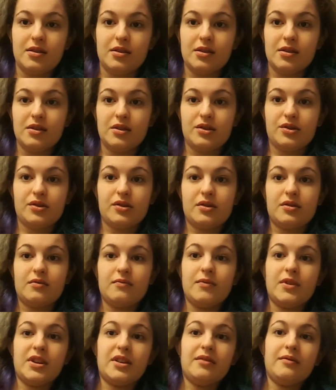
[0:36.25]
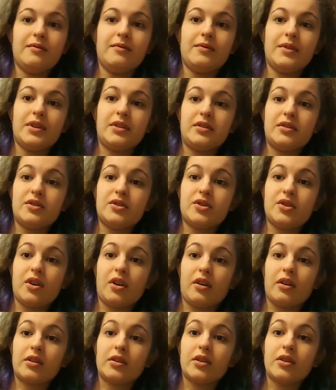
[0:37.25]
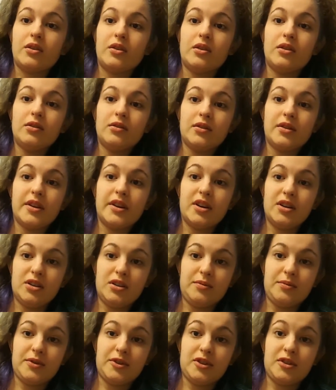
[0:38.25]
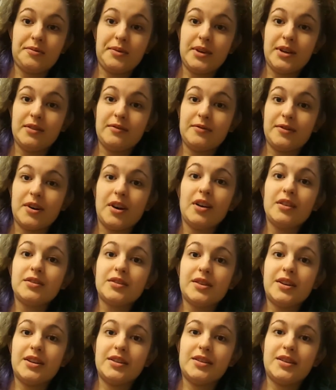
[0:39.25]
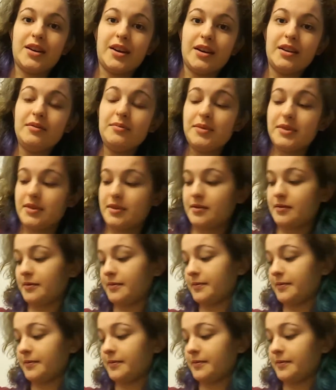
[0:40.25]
this one with charcoal, and it's supposed to be good for all skin types.